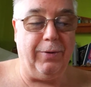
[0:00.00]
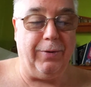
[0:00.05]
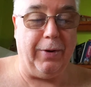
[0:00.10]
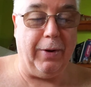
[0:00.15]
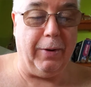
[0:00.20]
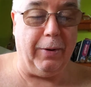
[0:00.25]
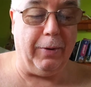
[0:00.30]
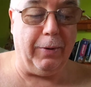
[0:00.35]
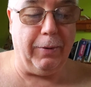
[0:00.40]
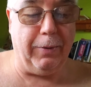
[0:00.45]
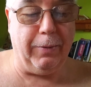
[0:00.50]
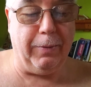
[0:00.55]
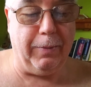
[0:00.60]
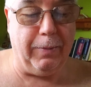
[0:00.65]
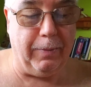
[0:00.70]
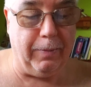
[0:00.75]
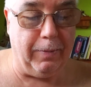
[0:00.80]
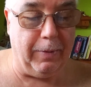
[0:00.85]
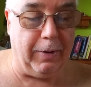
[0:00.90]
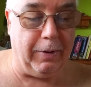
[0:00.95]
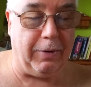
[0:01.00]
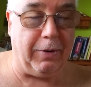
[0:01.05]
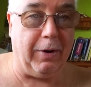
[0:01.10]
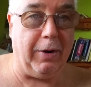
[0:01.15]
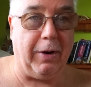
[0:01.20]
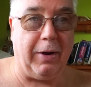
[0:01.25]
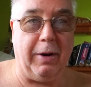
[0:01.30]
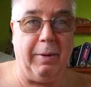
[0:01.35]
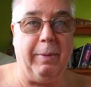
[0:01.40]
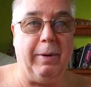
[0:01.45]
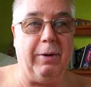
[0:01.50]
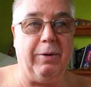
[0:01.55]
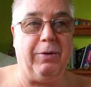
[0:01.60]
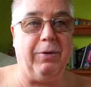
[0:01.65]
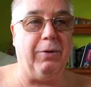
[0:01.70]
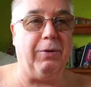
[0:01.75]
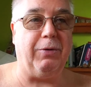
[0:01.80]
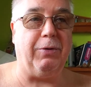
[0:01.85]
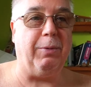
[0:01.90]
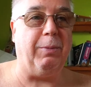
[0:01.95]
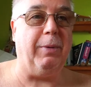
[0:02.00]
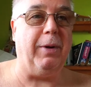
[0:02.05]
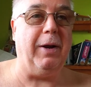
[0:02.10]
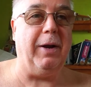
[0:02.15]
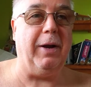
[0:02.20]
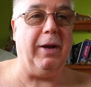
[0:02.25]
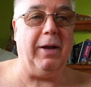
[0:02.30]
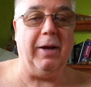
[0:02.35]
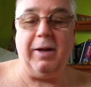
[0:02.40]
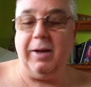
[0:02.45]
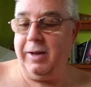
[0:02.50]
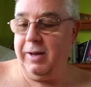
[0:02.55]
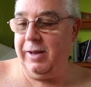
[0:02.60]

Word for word: so they're talking about social media,